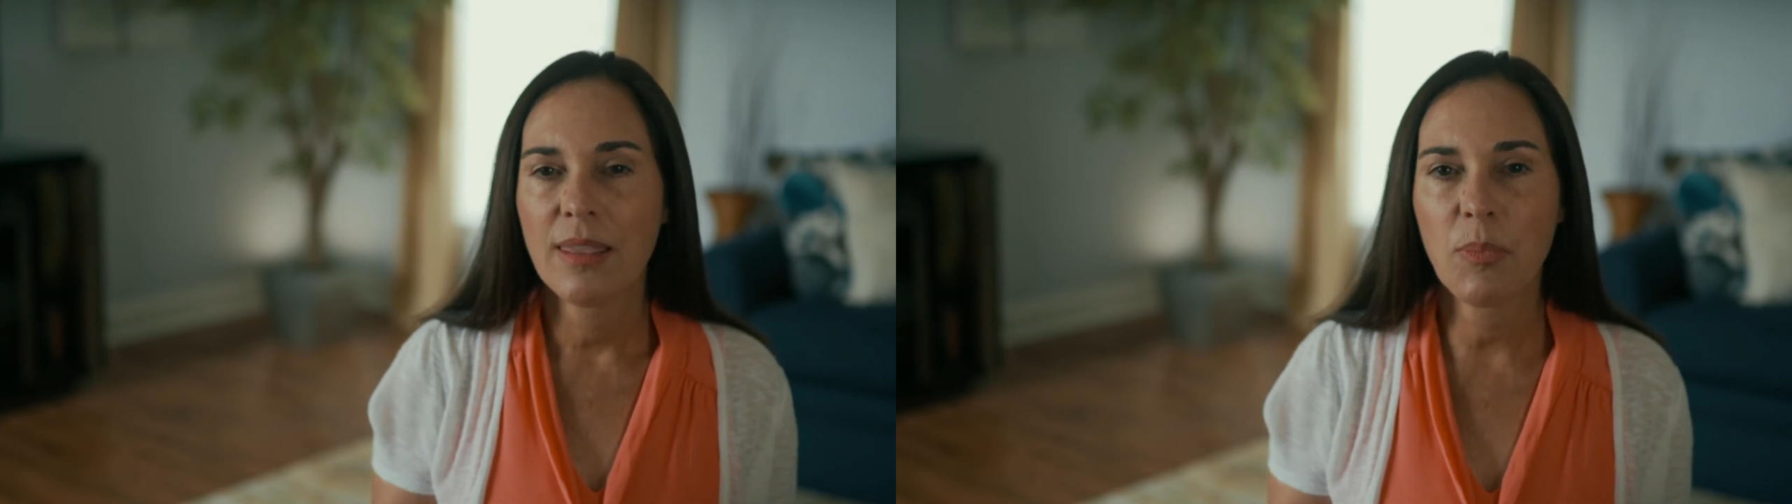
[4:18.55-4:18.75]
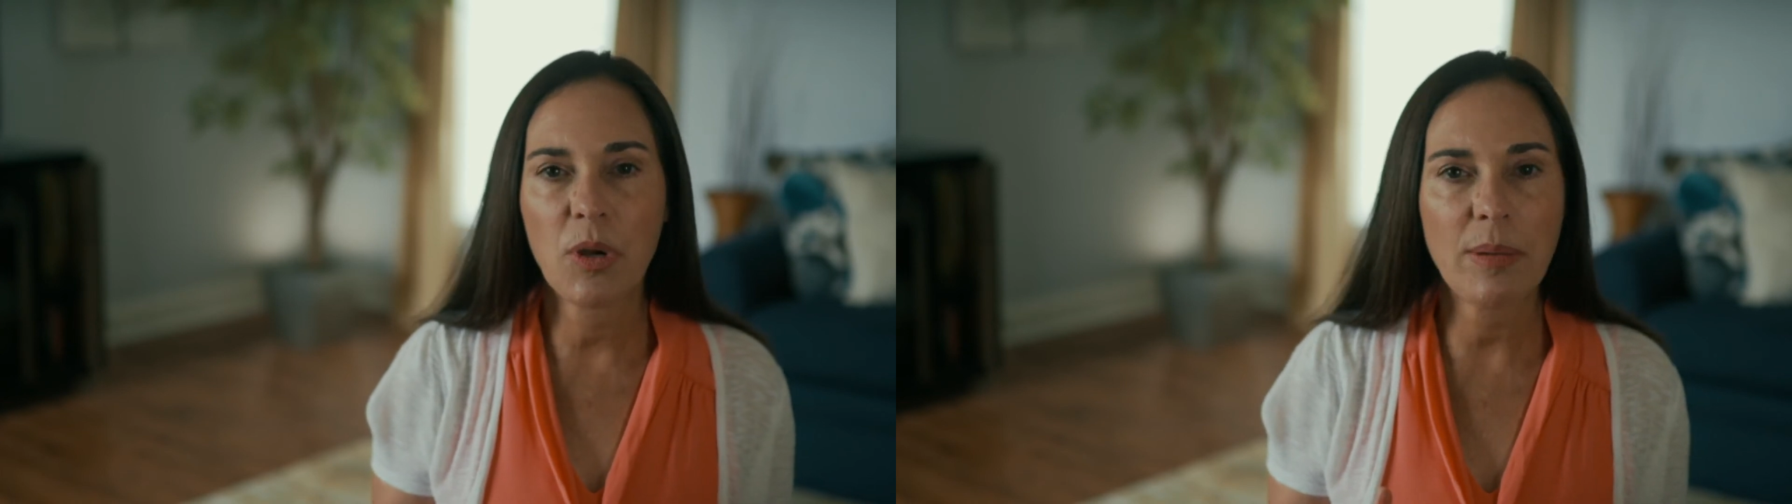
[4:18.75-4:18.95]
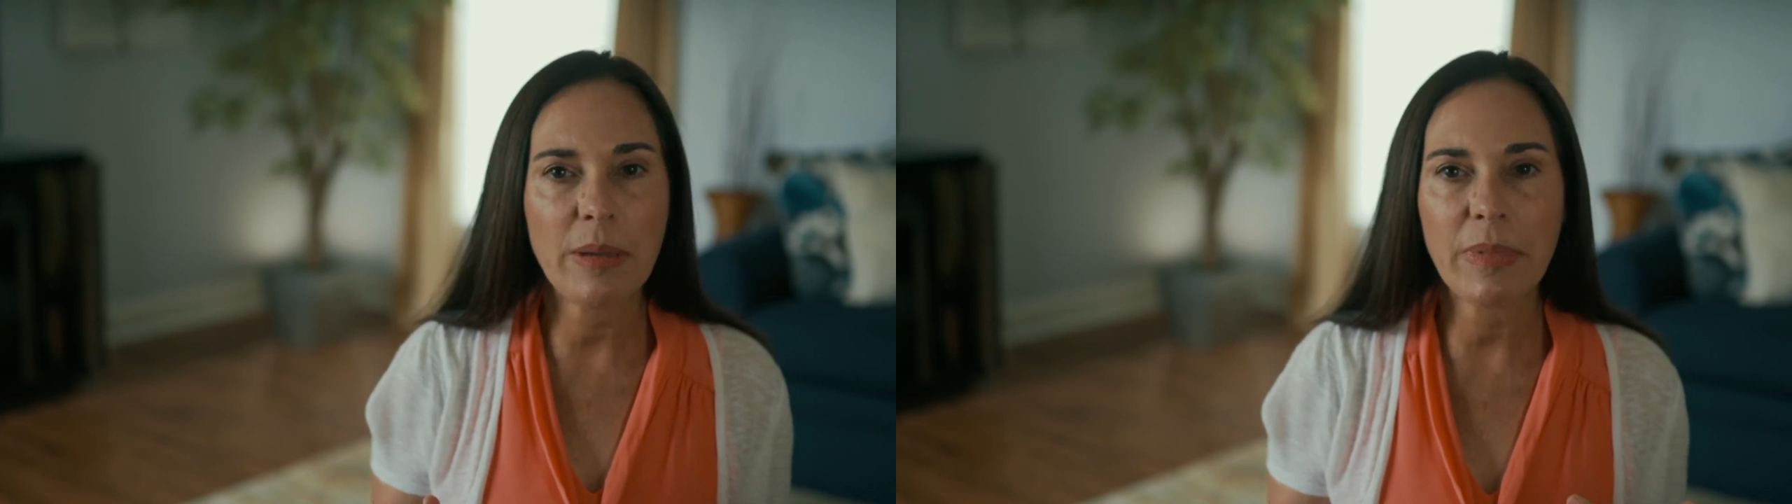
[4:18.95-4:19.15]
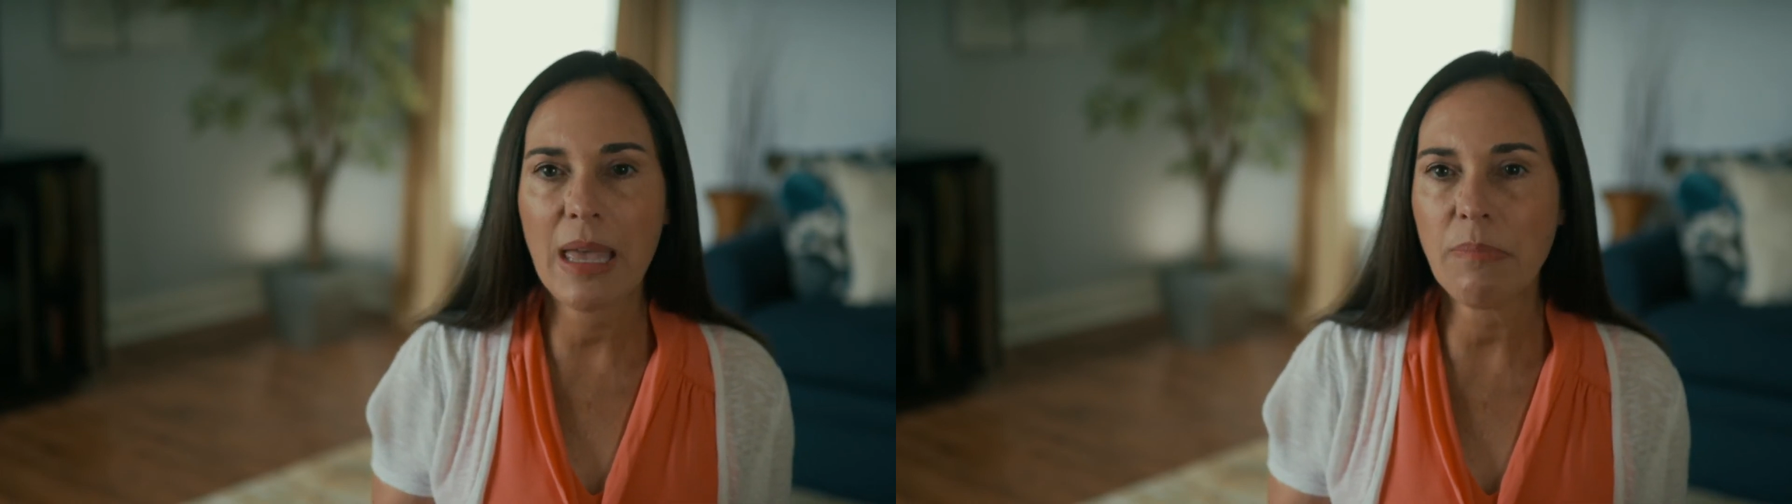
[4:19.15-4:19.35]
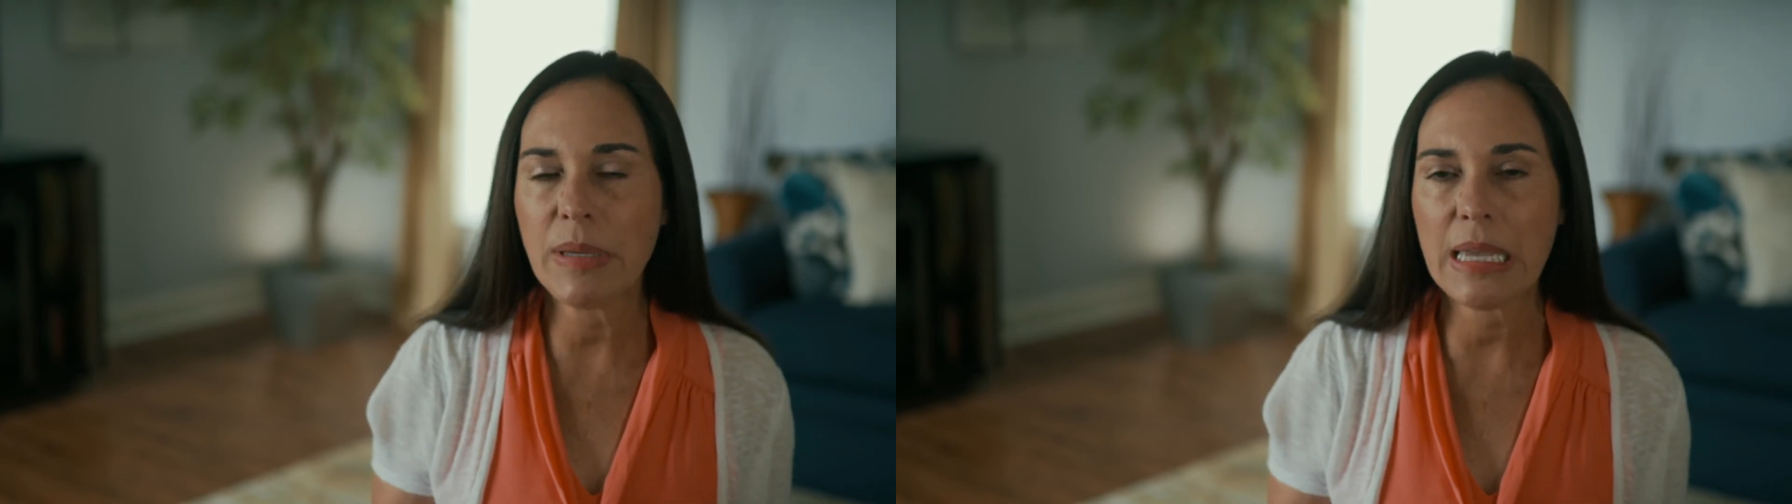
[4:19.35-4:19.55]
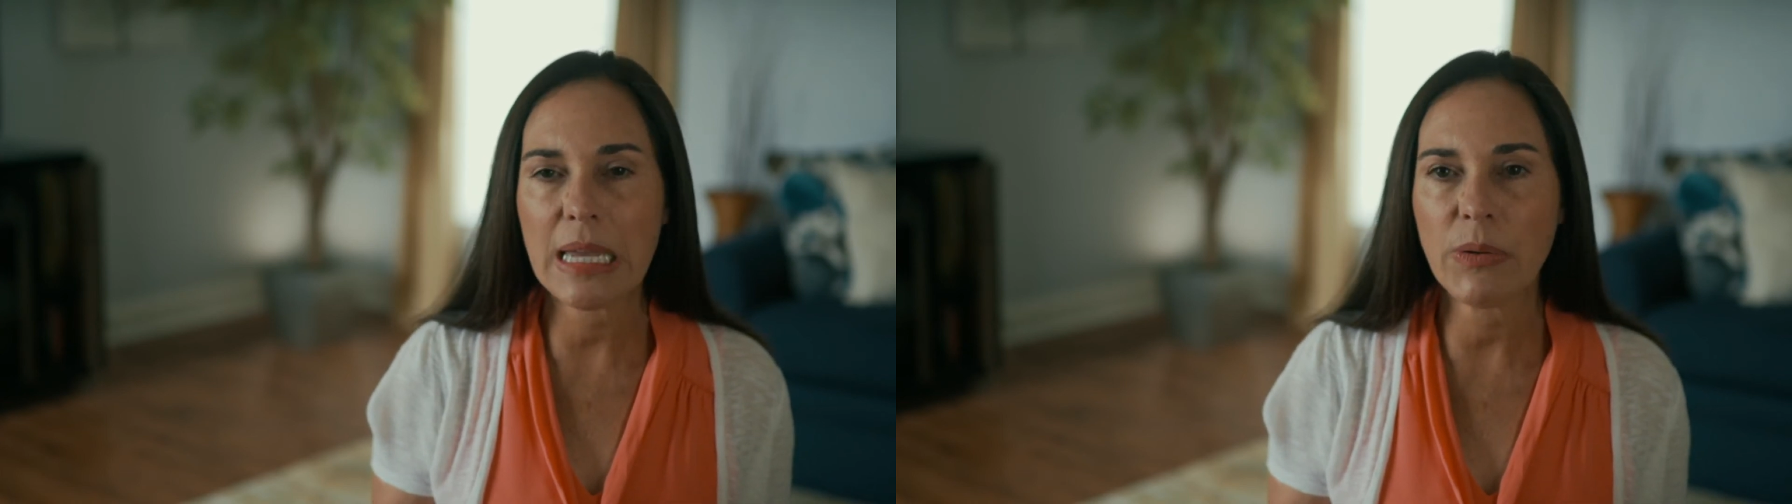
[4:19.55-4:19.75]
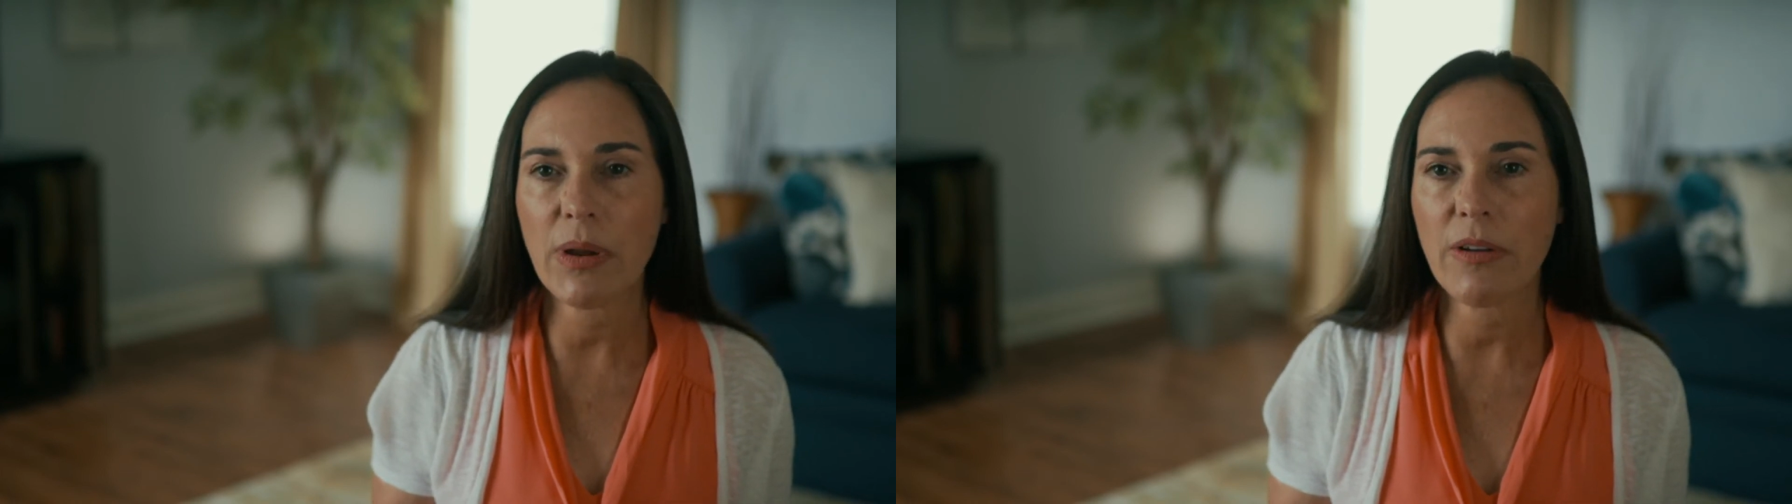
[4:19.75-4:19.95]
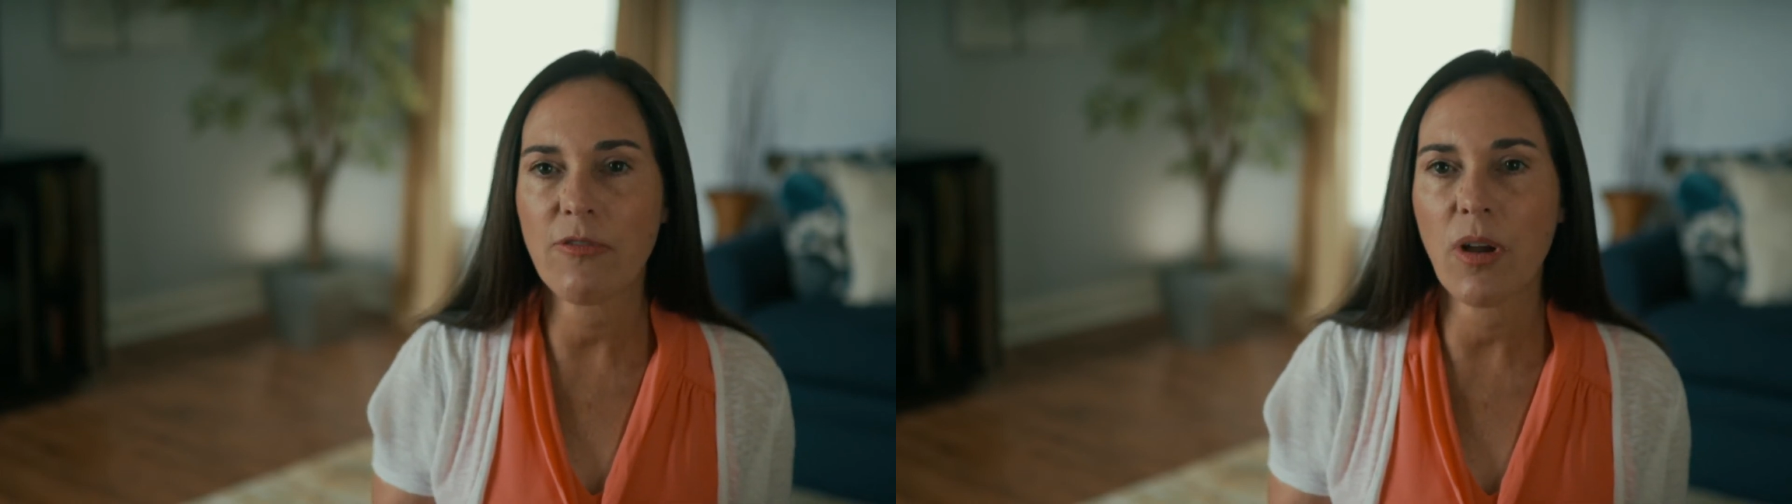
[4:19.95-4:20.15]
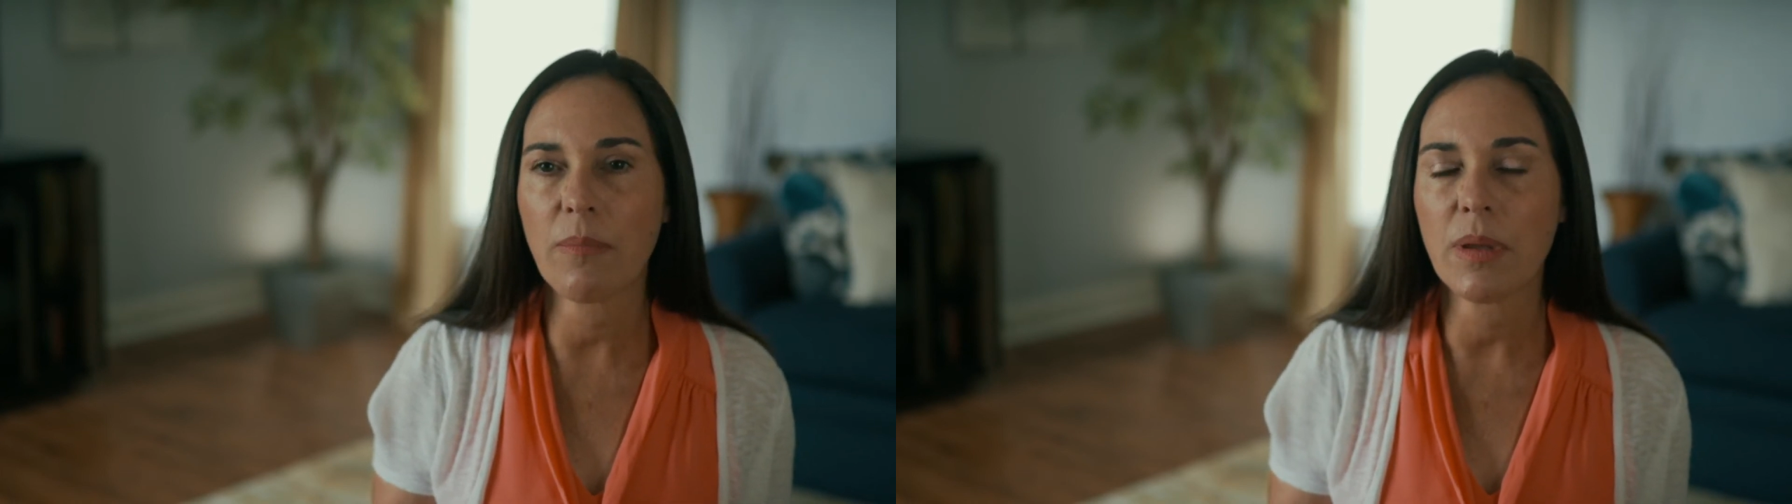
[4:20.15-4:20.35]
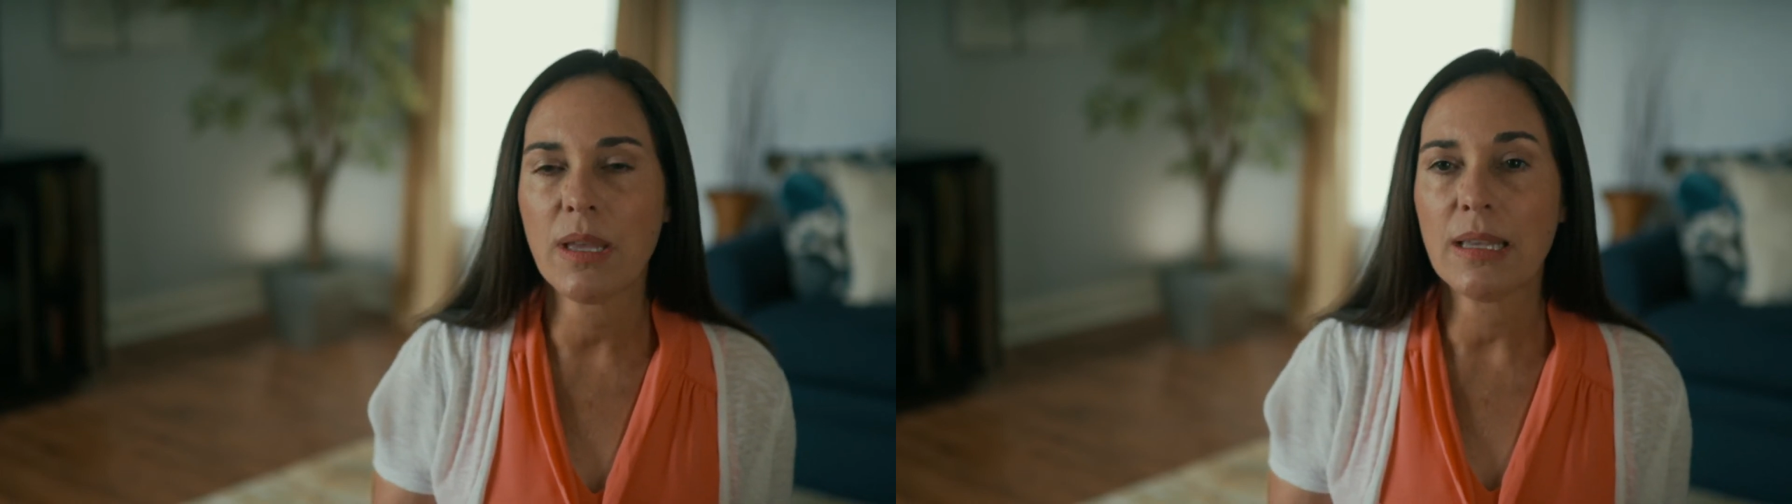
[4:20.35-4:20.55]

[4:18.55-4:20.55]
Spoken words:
The premium can be anywhere from